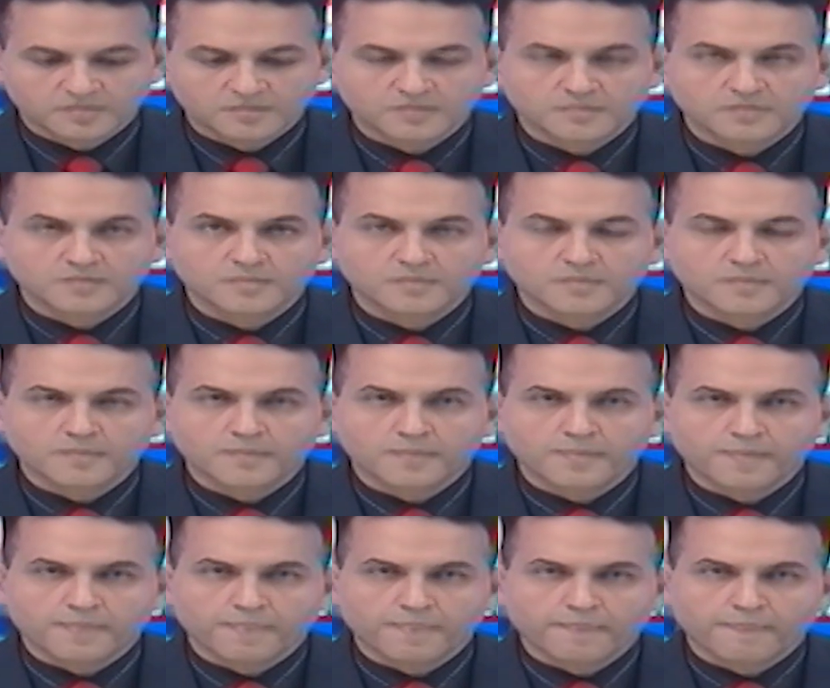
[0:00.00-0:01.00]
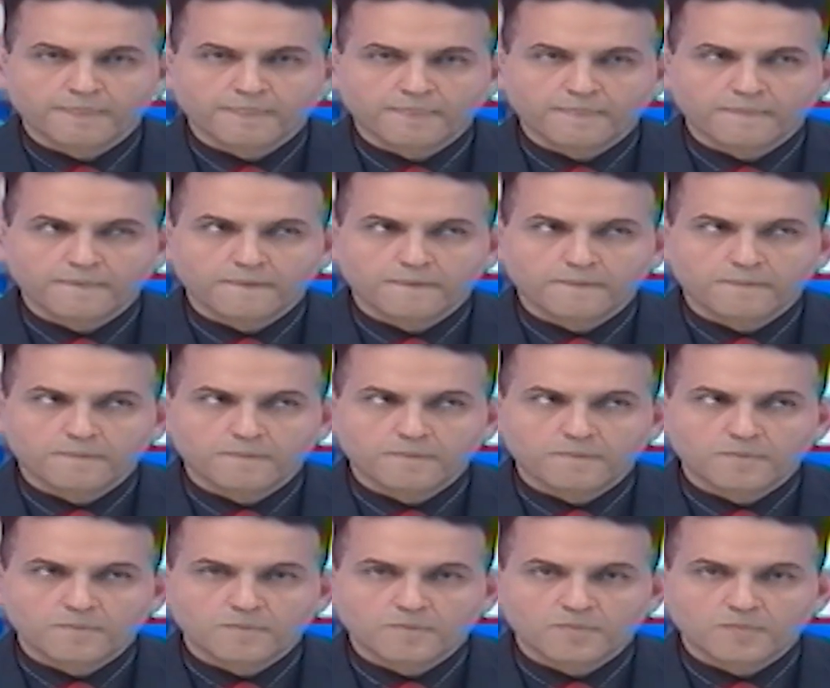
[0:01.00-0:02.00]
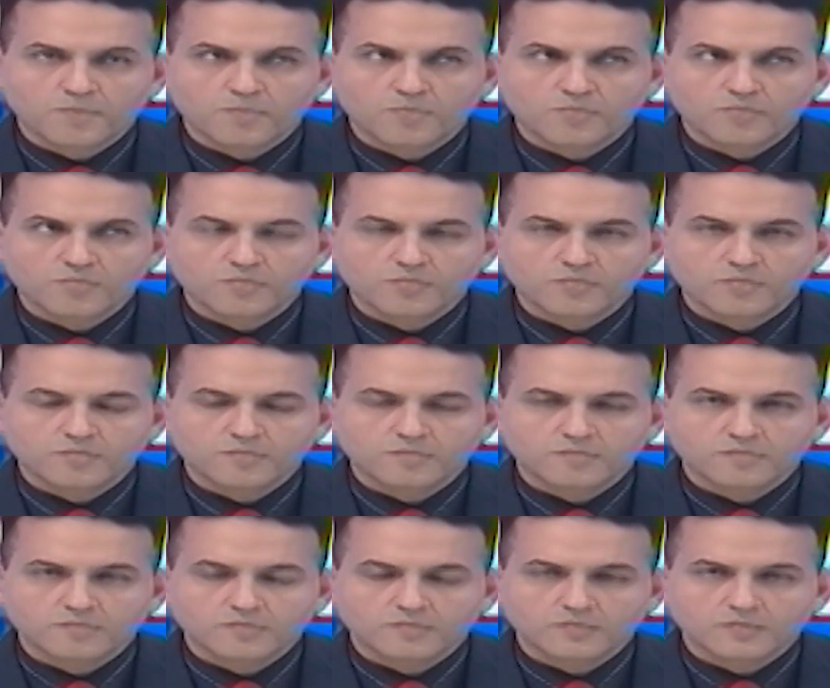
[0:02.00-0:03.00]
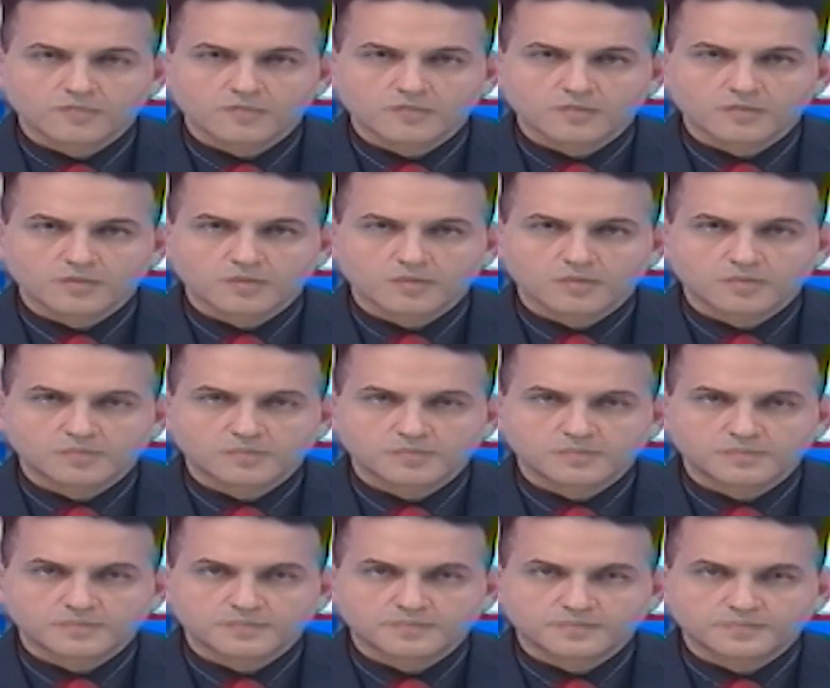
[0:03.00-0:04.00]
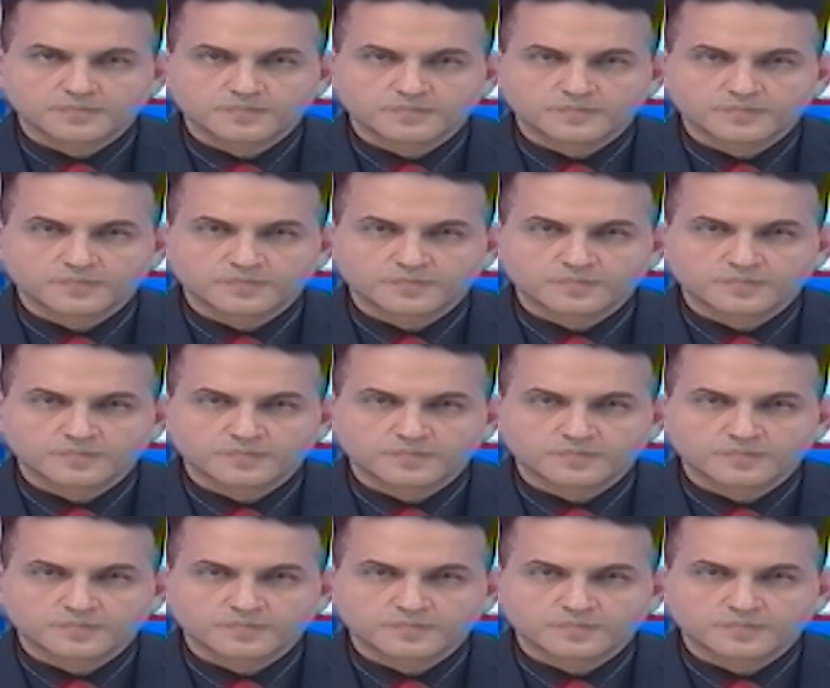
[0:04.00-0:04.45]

(not speaking)